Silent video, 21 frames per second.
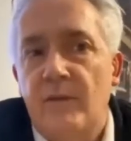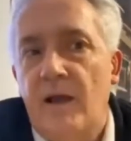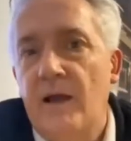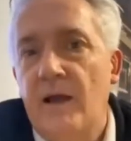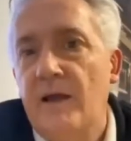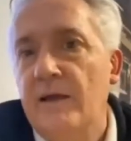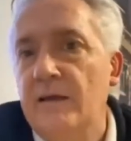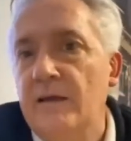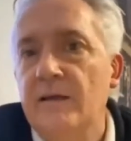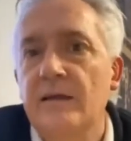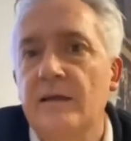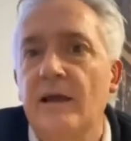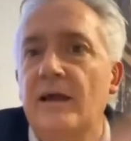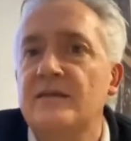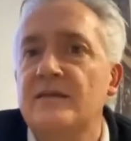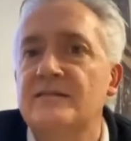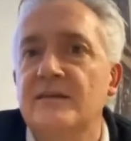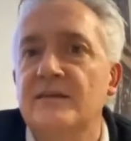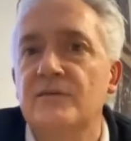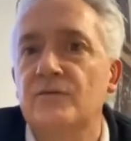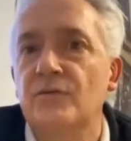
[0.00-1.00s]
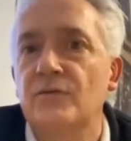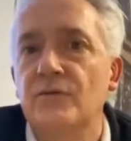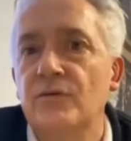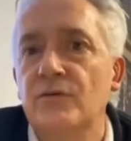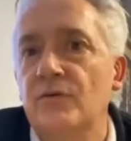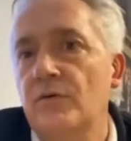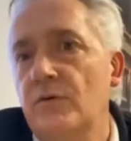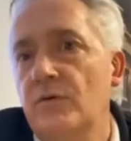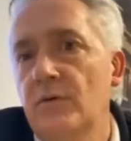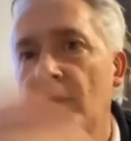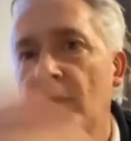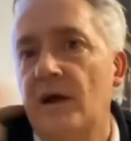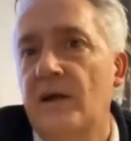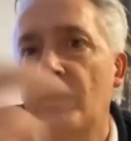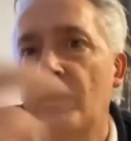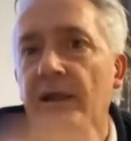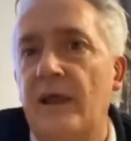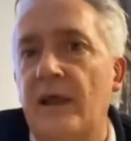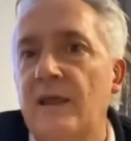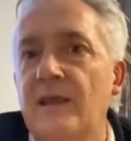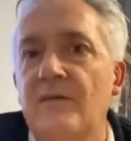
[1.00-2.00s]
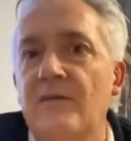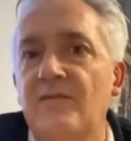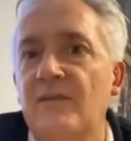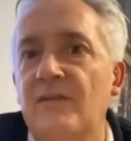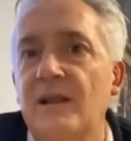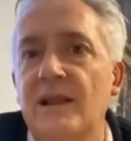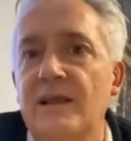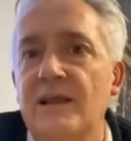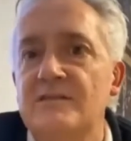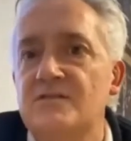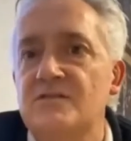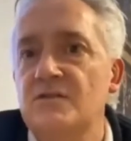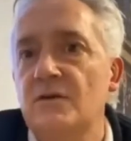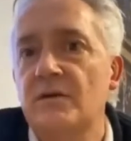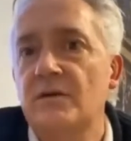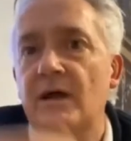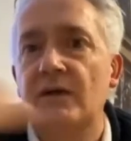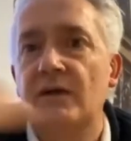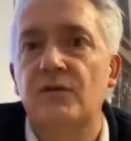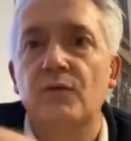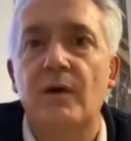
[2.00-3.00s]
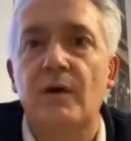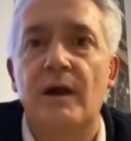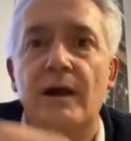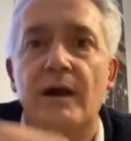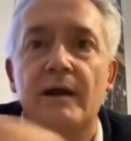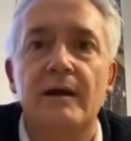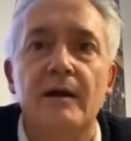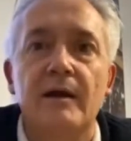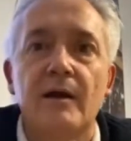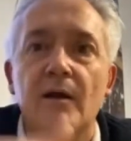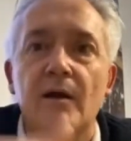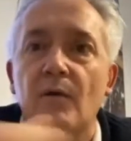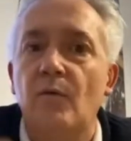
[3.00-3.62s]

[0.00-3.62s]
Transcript: I send to you and I give the lesson and you are